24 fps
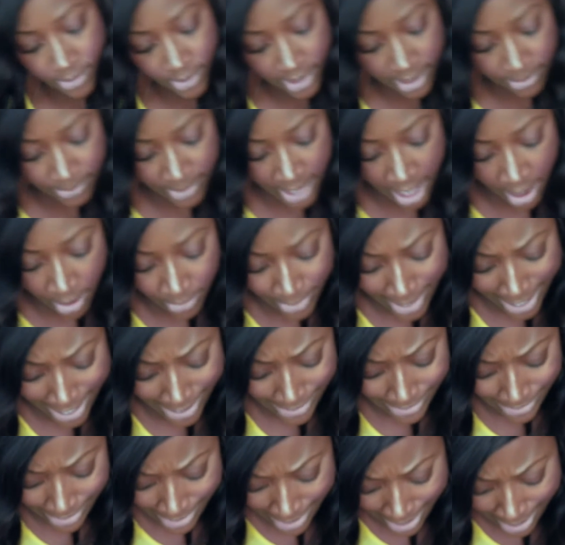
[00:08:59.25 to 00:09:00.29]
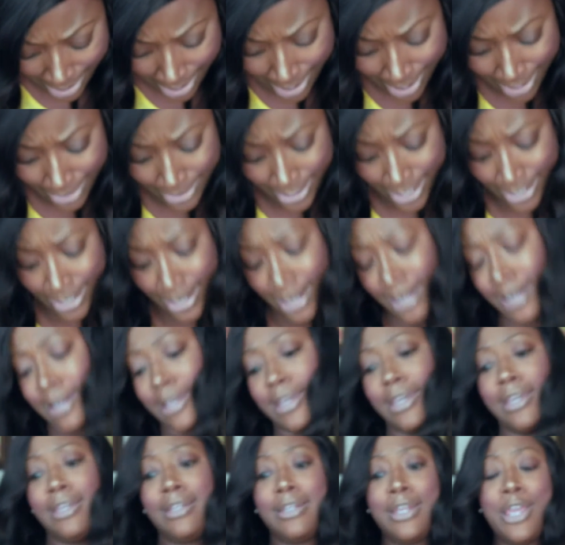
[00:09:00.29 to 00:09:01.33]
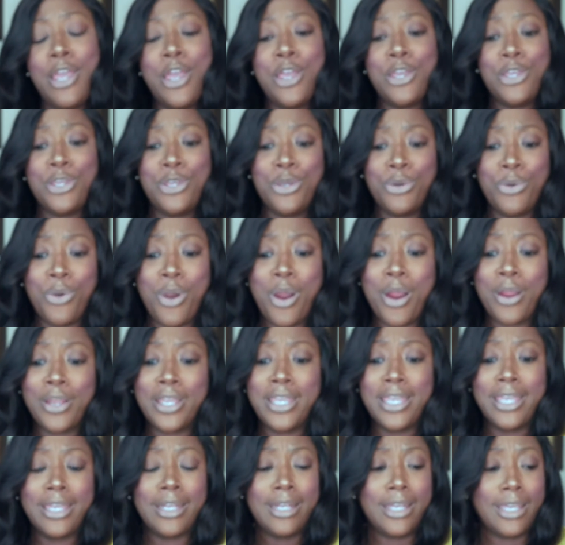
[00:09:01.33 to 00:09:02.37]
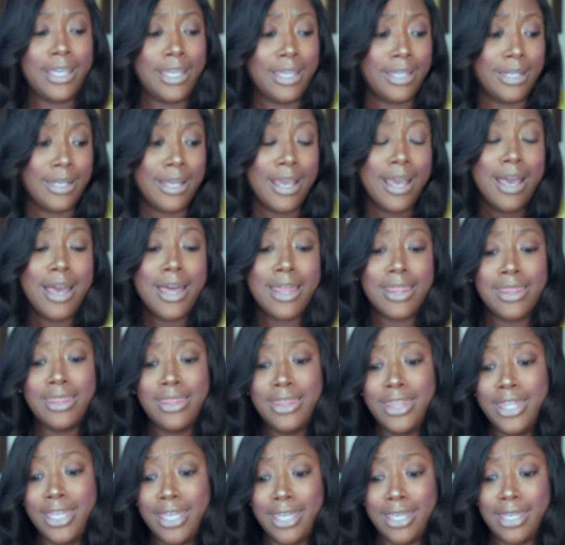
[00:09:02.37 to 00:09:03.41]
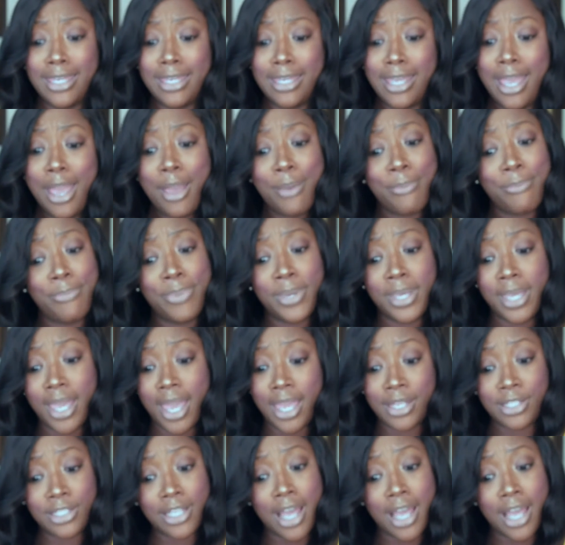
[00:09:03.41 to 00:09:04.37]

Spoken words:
it can be all nice. Oh, that ain't it. You are getting the BH